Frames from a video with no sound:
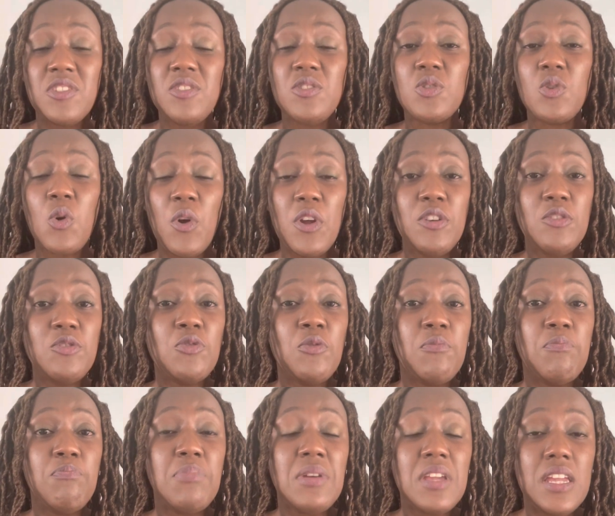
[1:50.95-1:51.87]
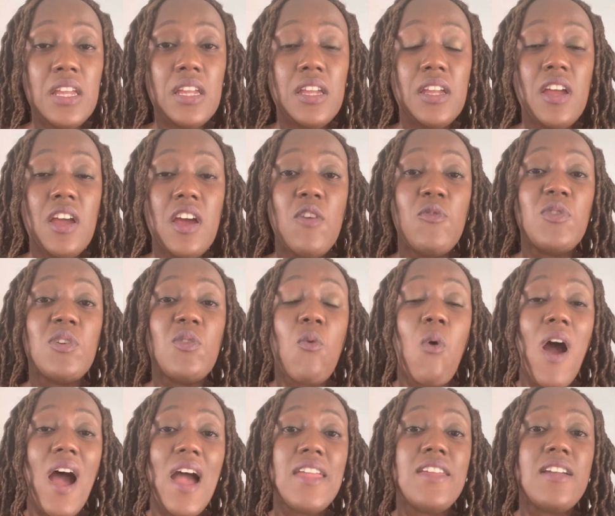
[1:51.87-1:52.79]
It's going to be
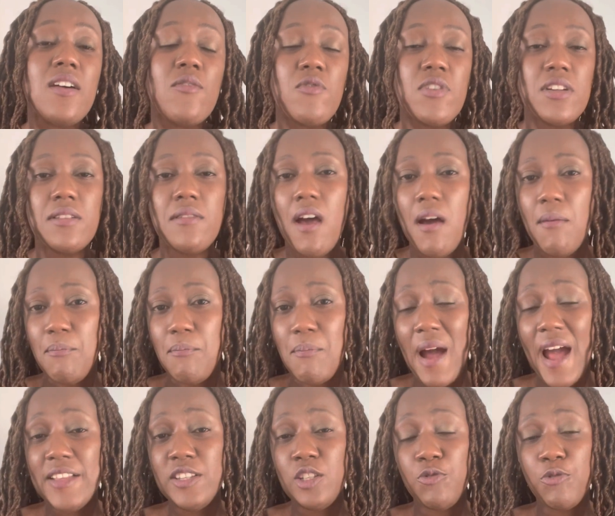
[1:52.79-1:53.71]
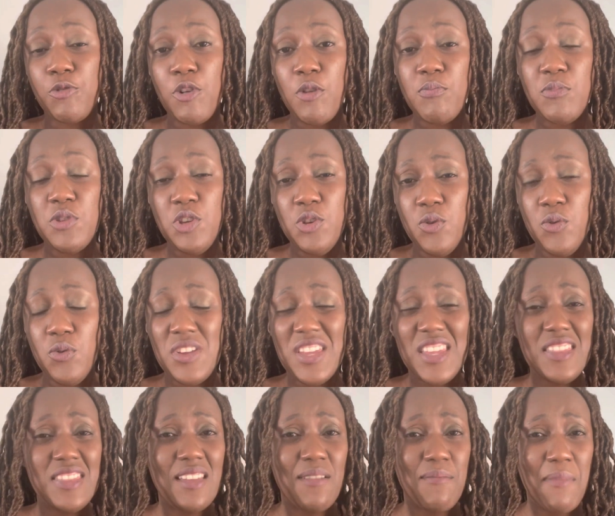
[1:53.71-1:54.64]
requiring much from you
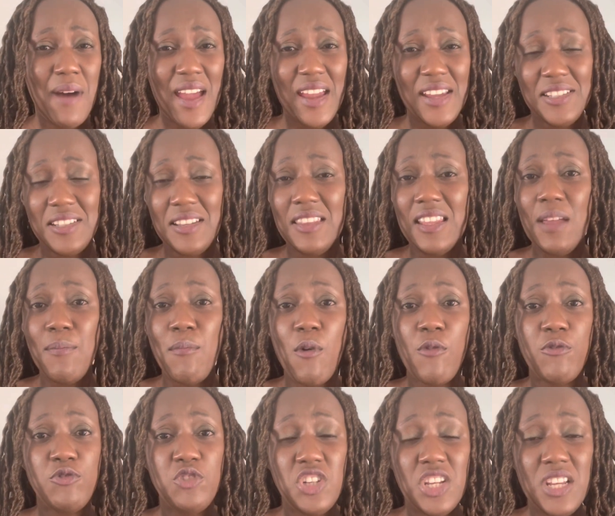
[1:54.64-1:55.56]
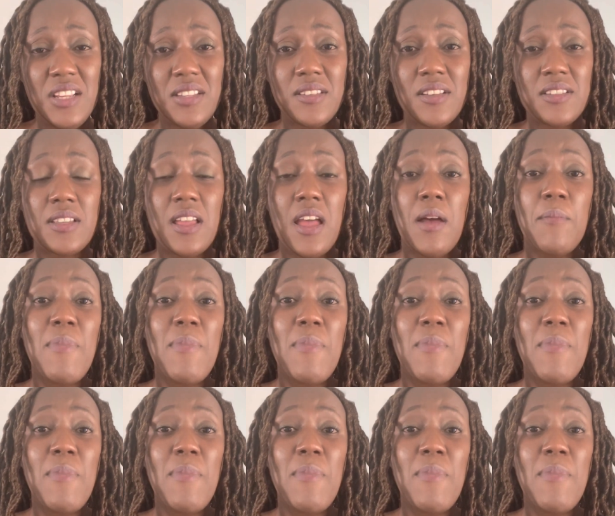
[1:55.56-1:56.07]
in the mighty name of Jesus.